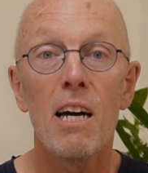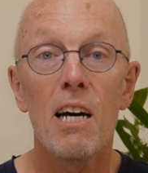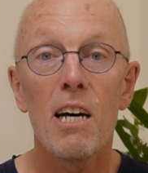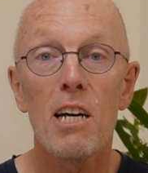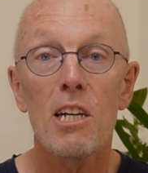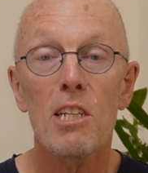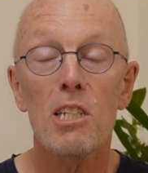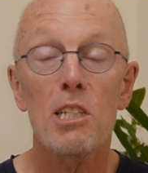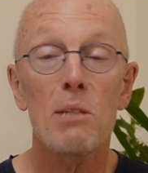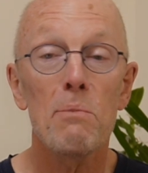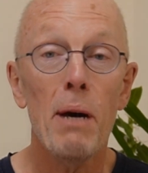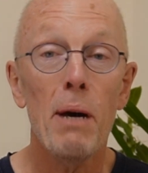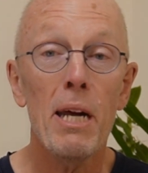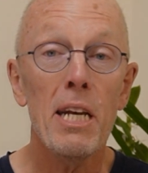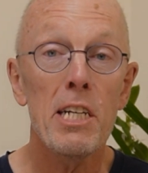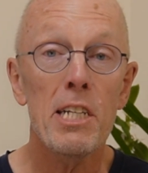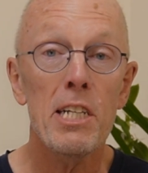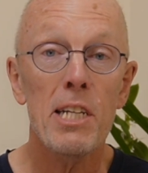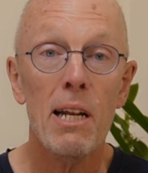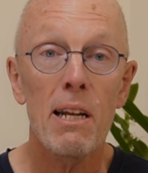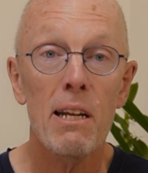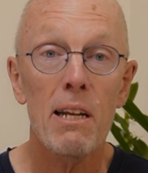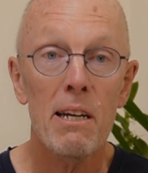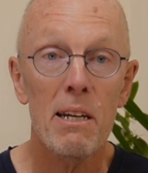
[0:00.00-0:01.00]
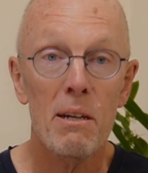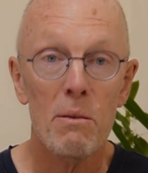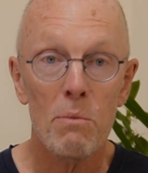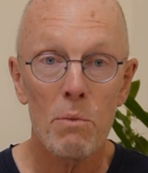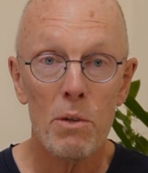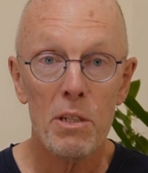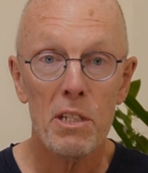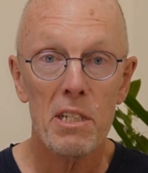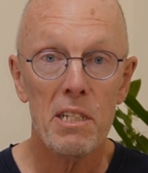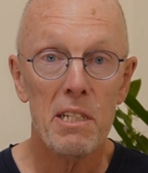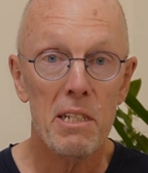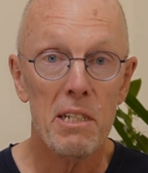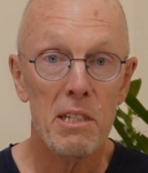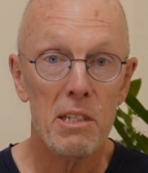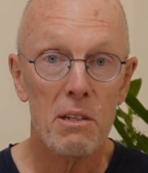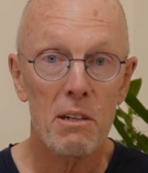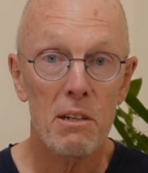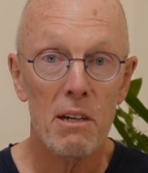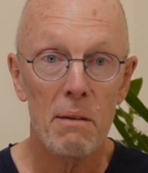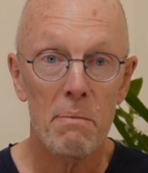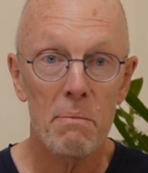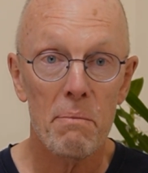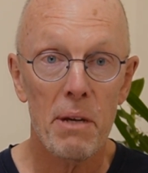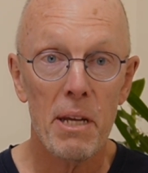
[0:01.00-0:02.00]
A Spanish client once
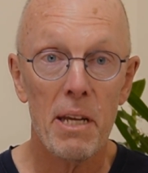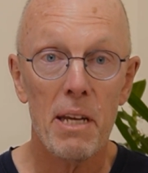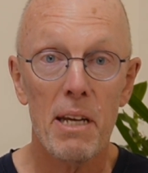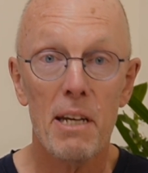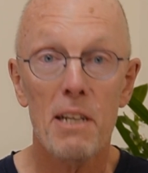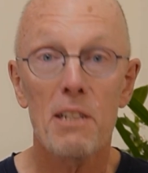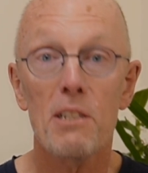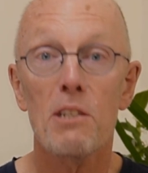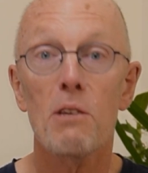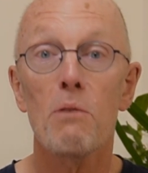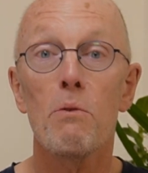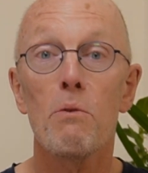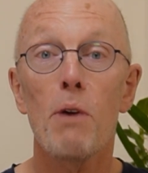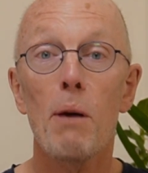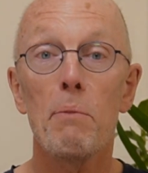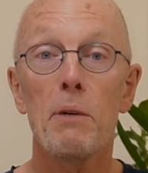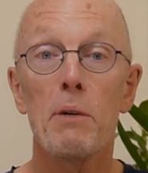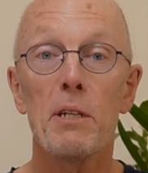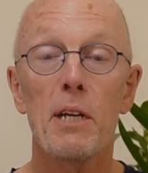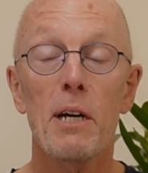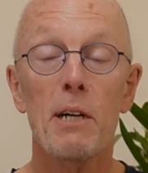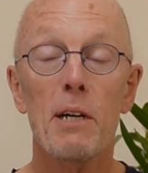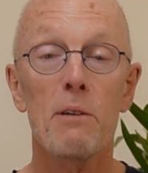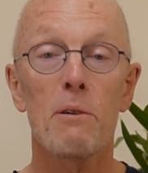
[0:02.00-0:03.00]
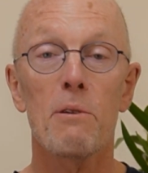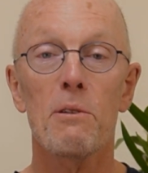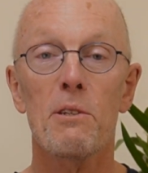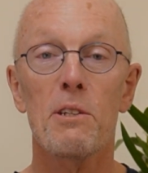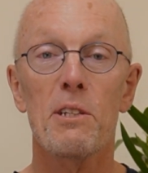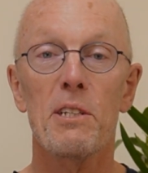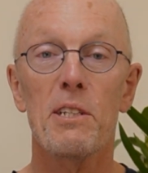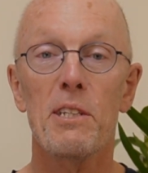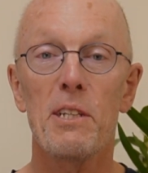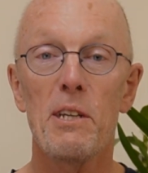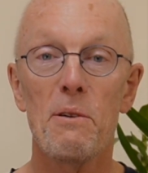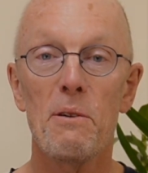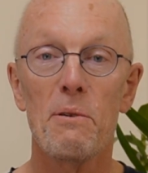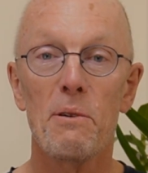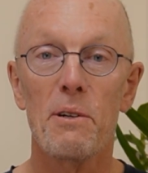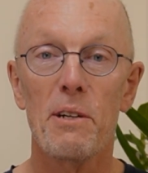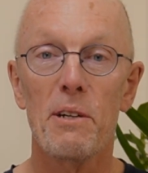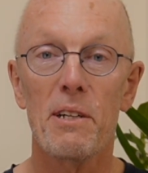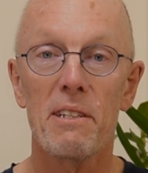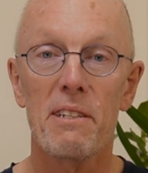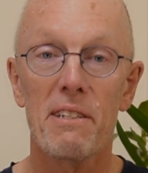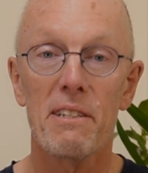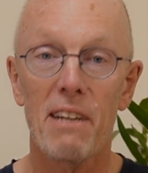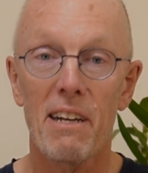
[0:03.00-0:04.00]
described me as a rubber duck on steroids,